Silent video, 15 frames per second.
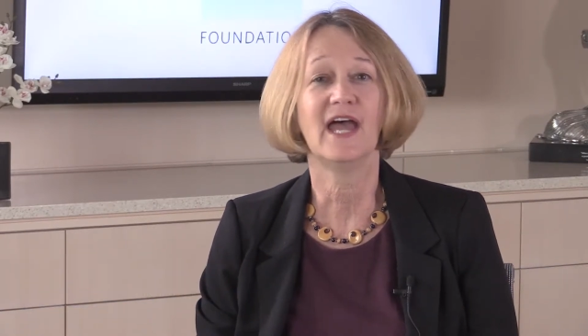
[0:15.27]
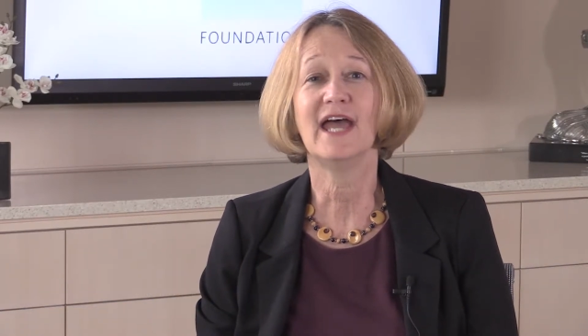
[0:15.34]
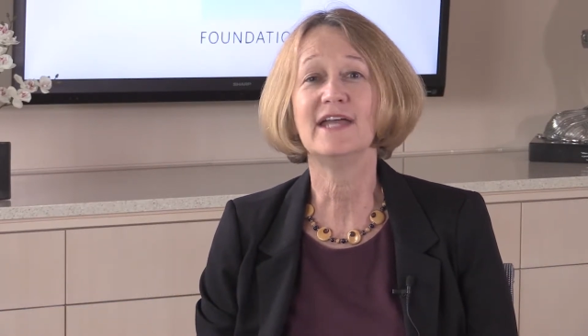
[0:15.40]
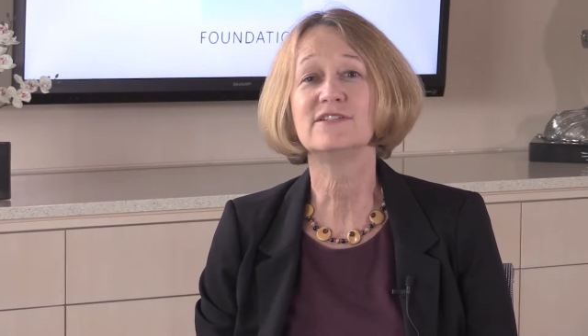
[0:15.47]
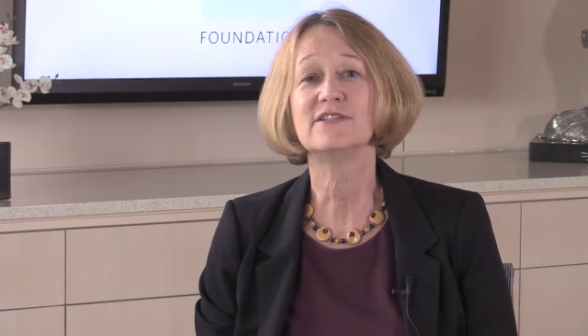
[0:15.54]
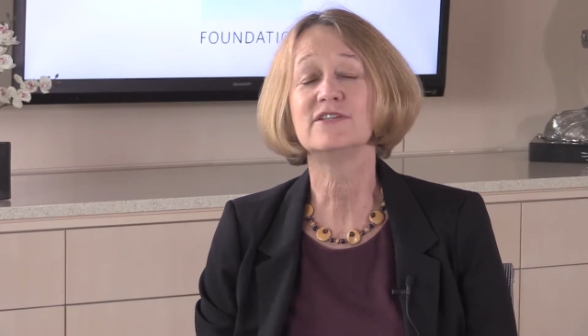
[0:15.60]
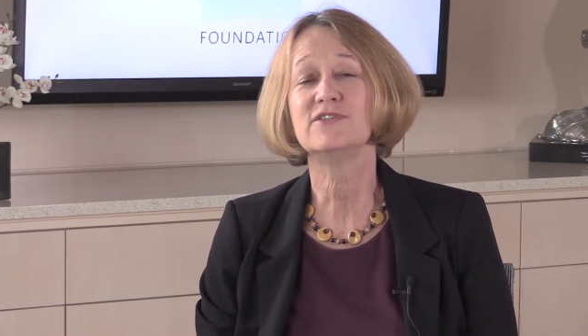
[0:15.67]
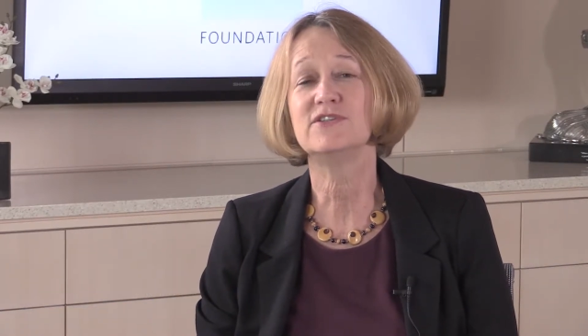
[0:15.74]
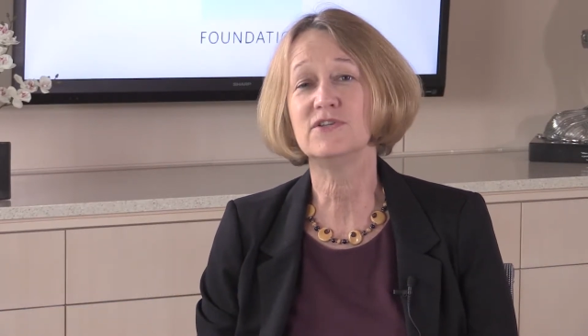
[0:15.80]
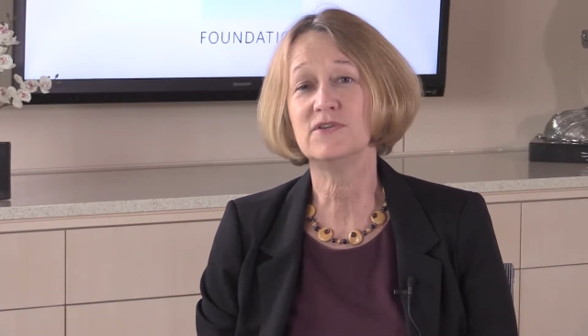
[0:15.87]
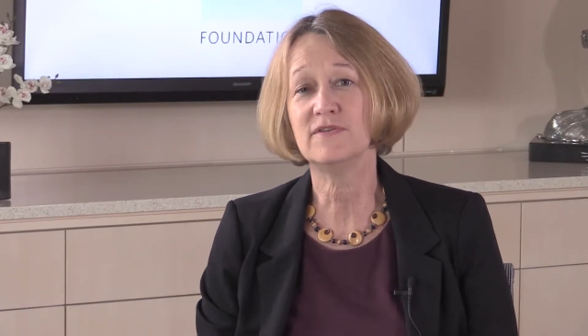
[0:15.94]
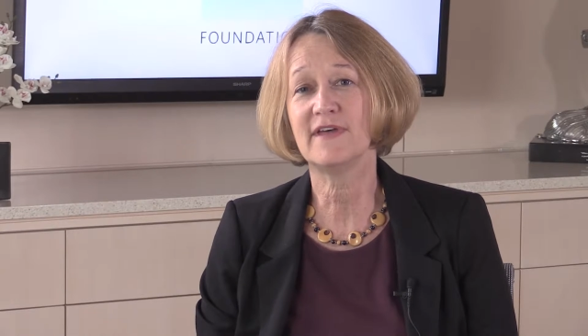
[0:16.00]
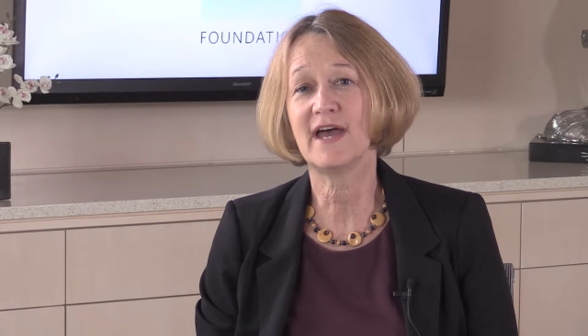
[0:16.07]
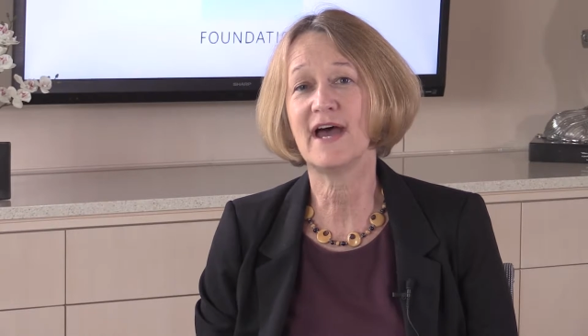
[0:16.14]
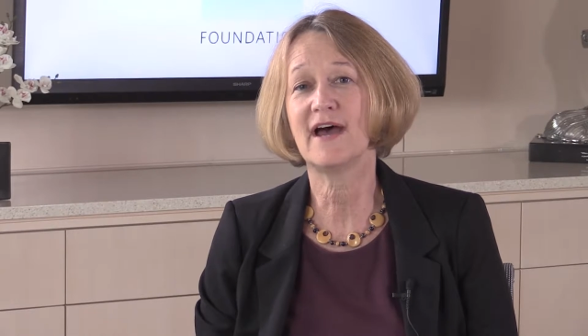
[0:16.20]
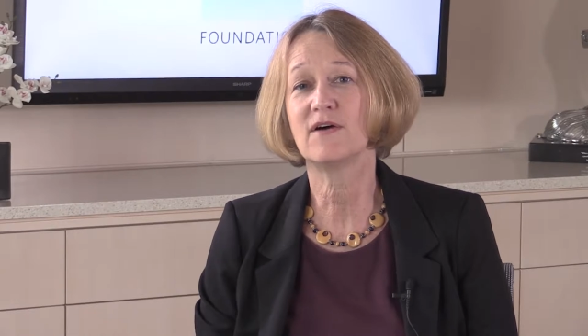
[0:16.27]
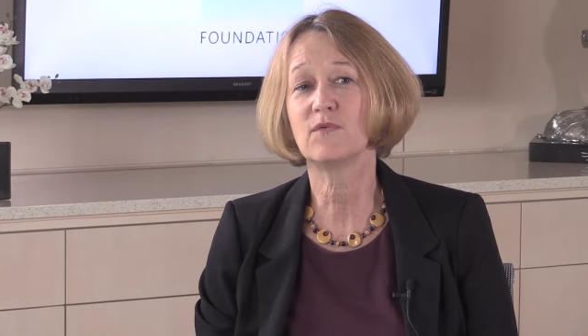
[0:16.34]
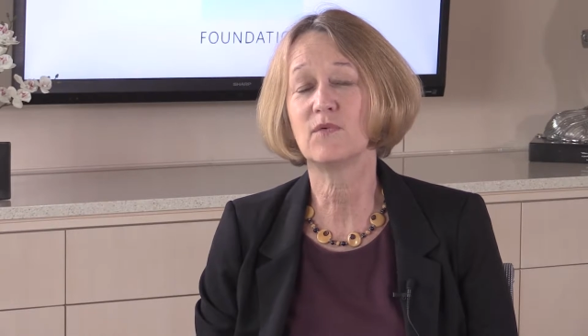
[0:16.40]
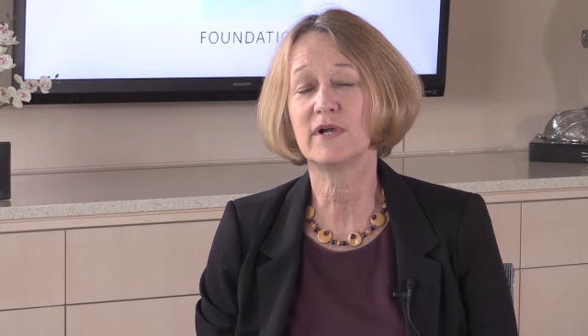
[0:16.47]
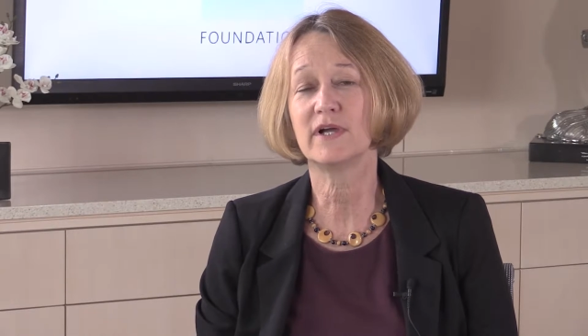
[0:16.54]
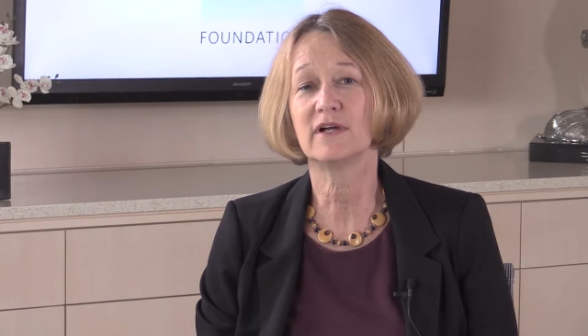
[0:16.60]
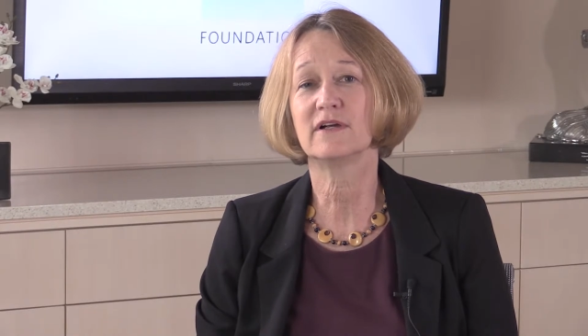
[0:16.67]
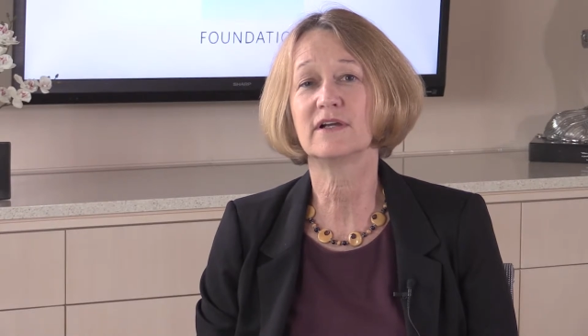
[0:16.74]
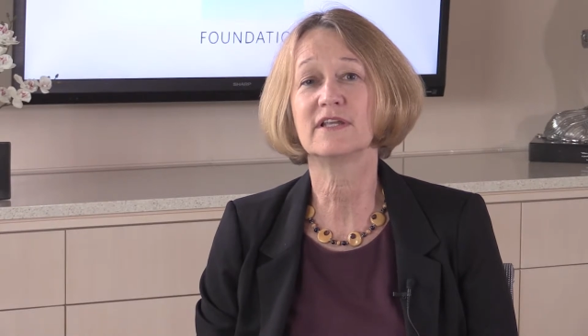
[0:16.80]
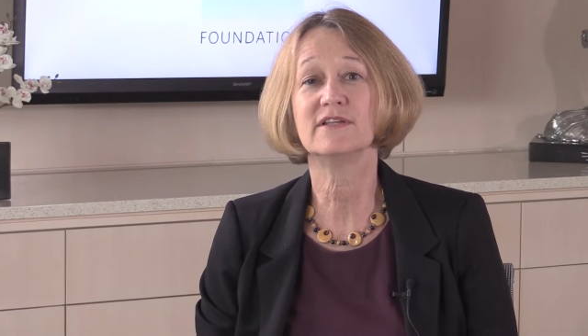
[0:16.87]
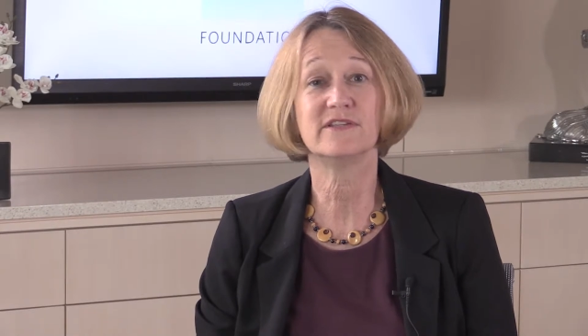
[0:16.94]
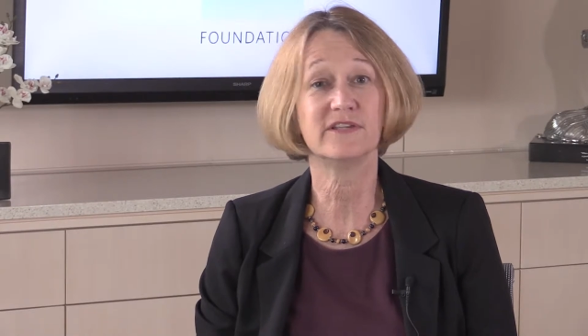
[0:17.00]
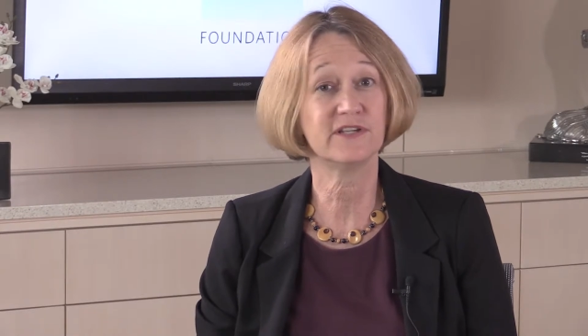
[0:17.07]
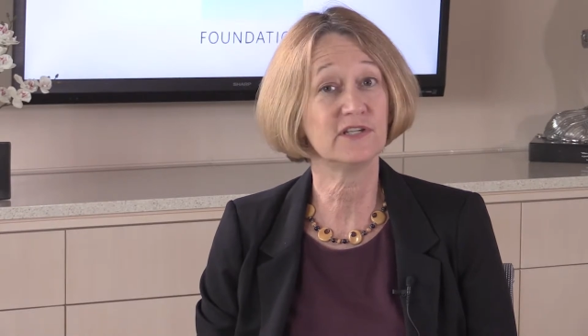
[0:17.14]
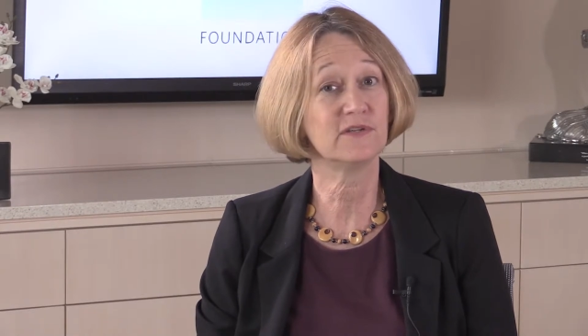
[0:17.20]
And to do that, we're
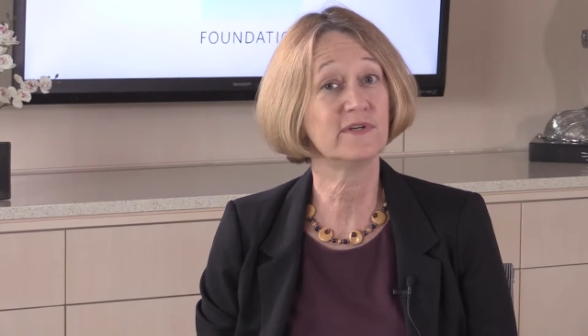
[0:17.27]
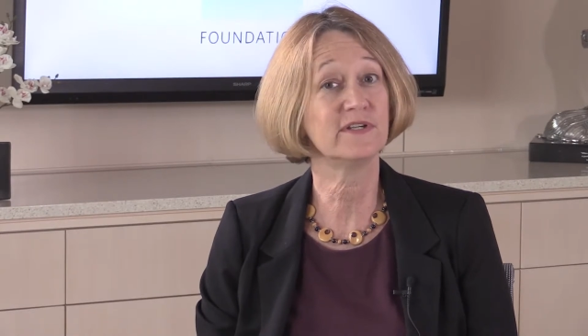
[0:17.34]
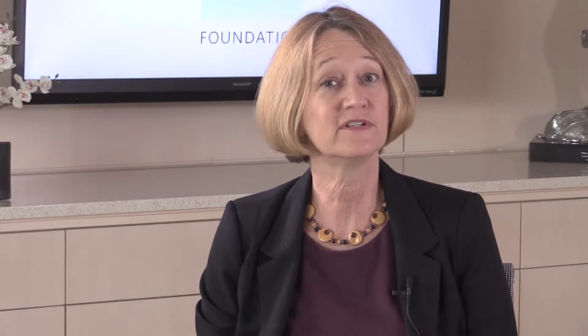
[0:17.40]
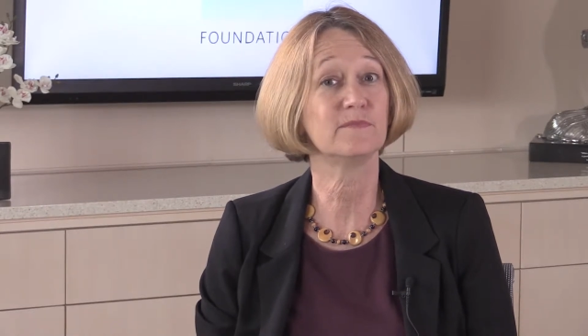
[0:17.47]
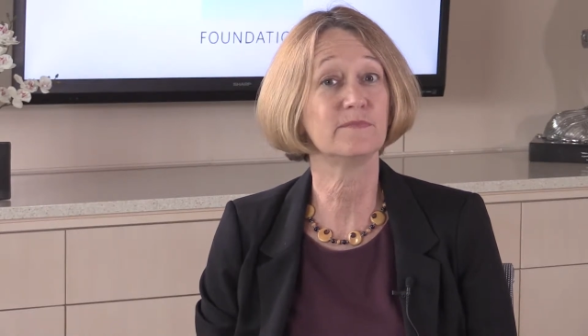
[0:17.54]
continuing